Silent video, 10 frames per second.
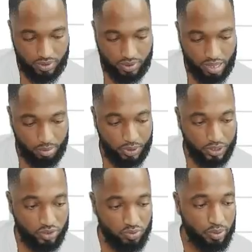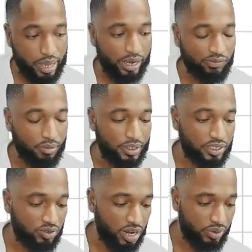That person who begging for me
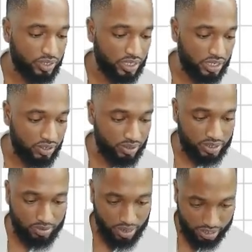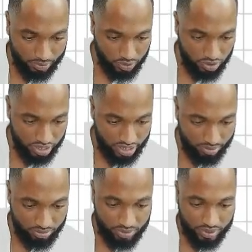to do a question in the question bank, I'm going to call your name.